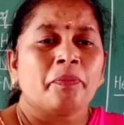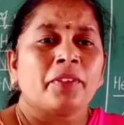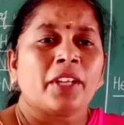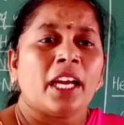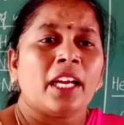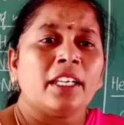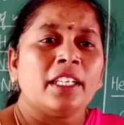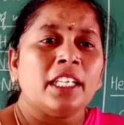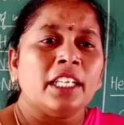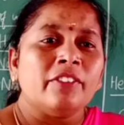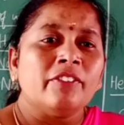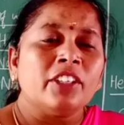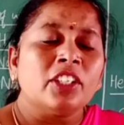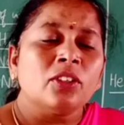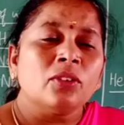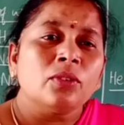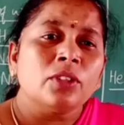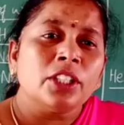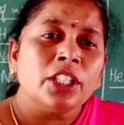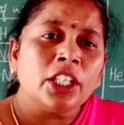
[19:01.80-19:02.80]
and even
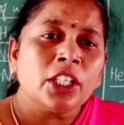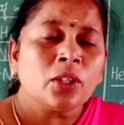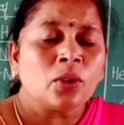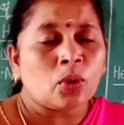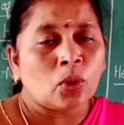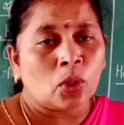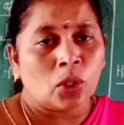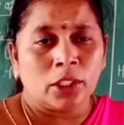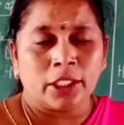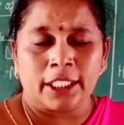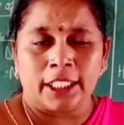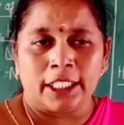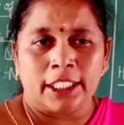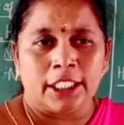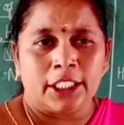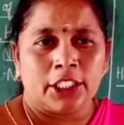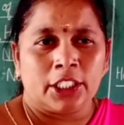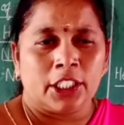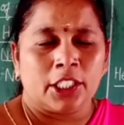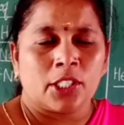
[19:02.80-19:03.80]
on the cold
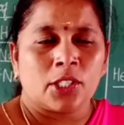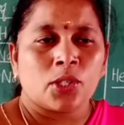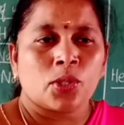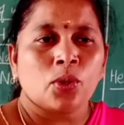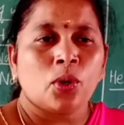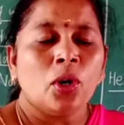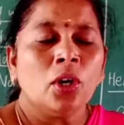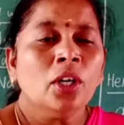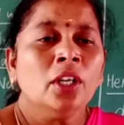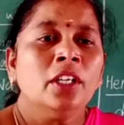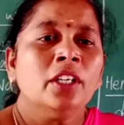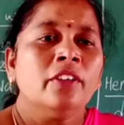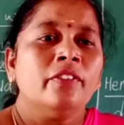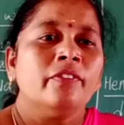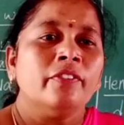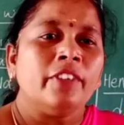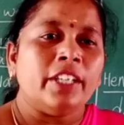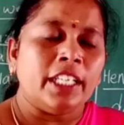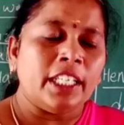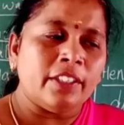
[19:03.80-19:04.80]
condition. So
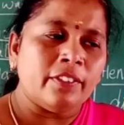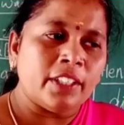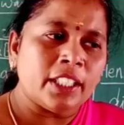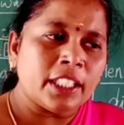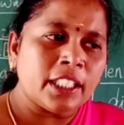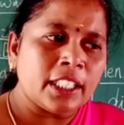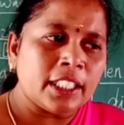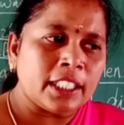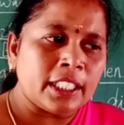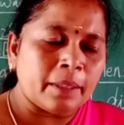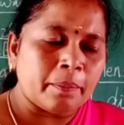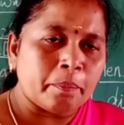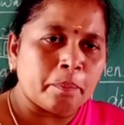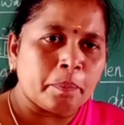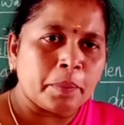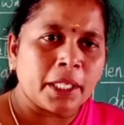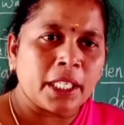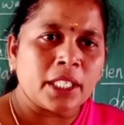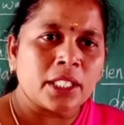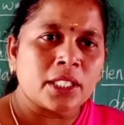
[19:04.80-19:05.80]
whenever the
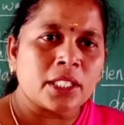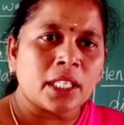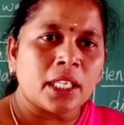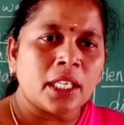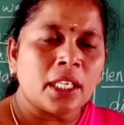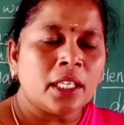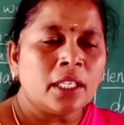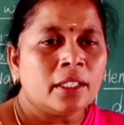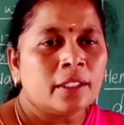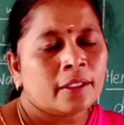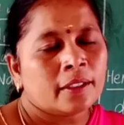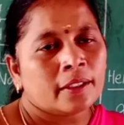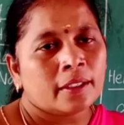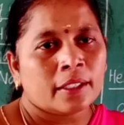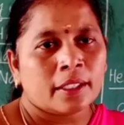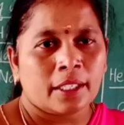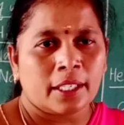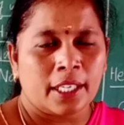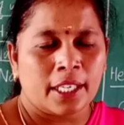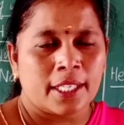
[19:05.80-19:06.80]
temperature
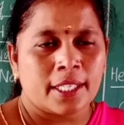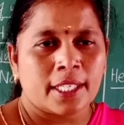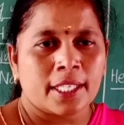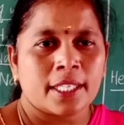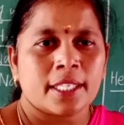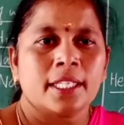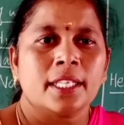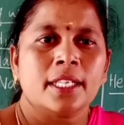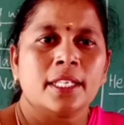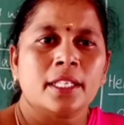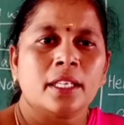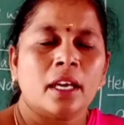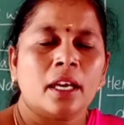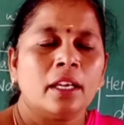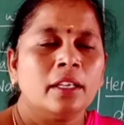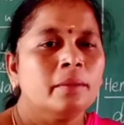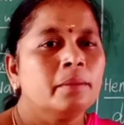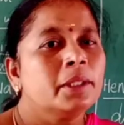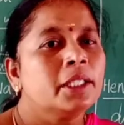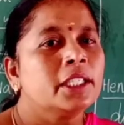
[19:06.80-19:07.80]
raises, the
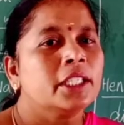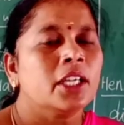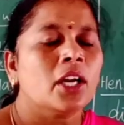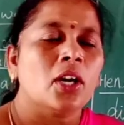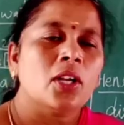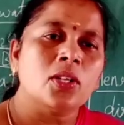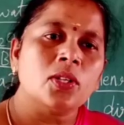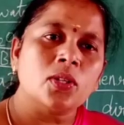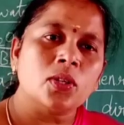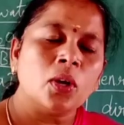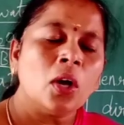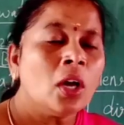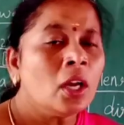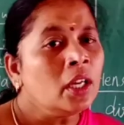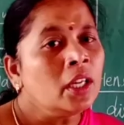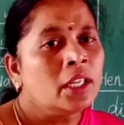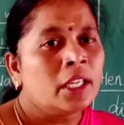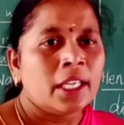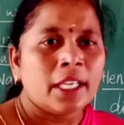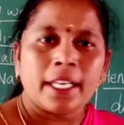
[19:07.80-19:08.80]
solubility also
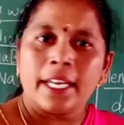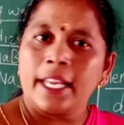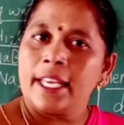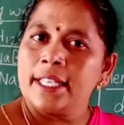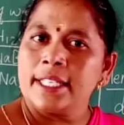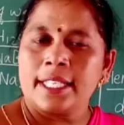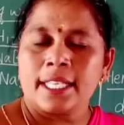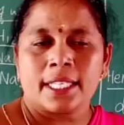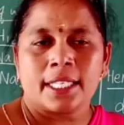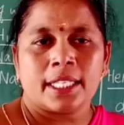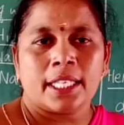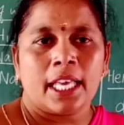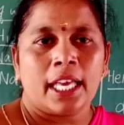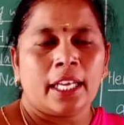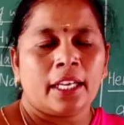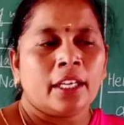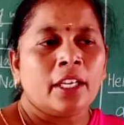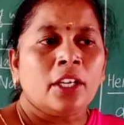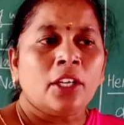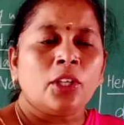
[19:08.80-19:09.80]
raises
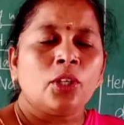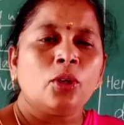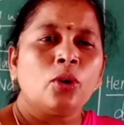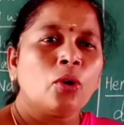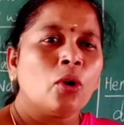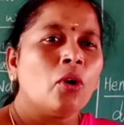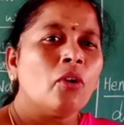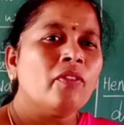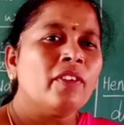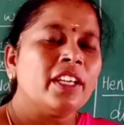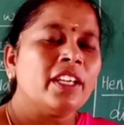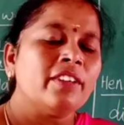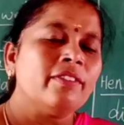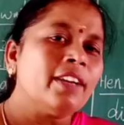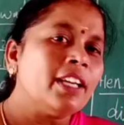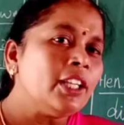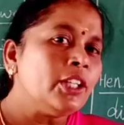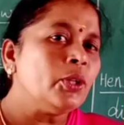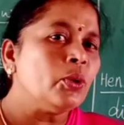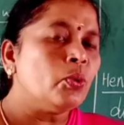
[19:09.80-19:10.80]
there. You know very
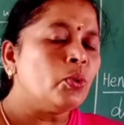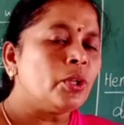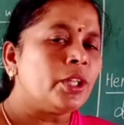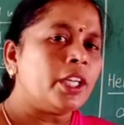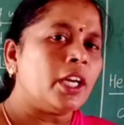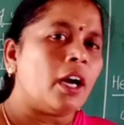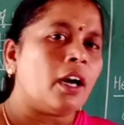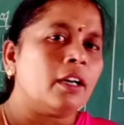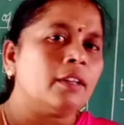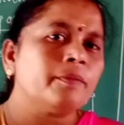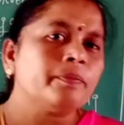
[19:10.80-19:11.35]
well urea.